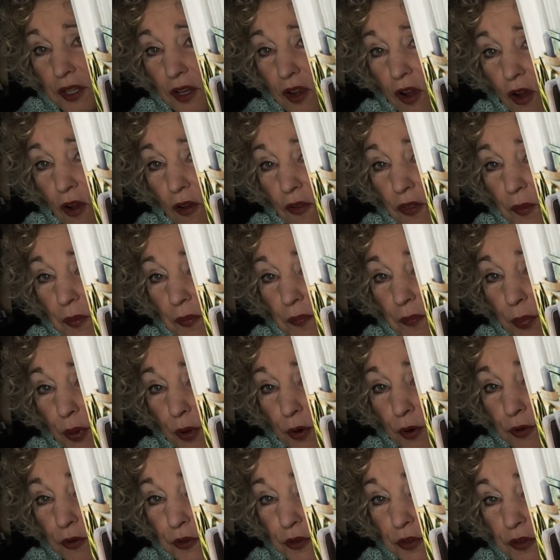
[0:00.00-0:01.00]
called the
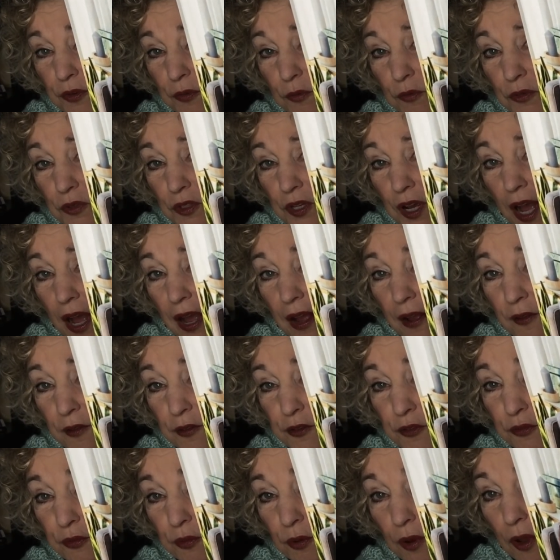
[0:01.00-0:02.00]
Persian
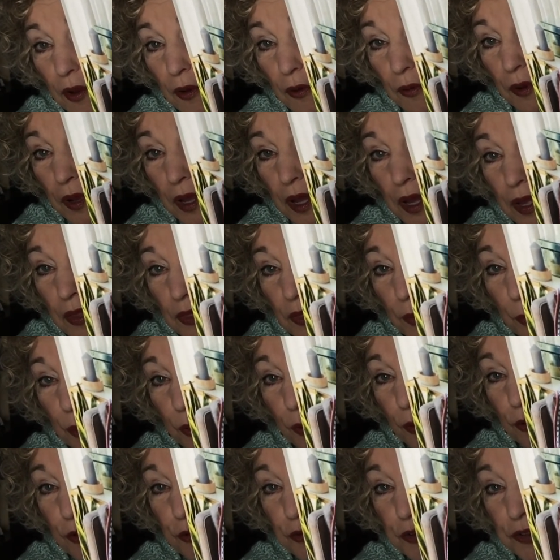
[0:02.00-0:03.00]
tiles throw. The
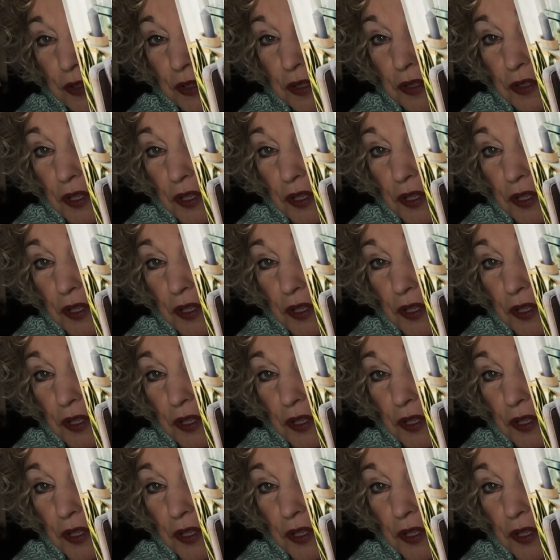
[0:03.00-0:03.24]
Persian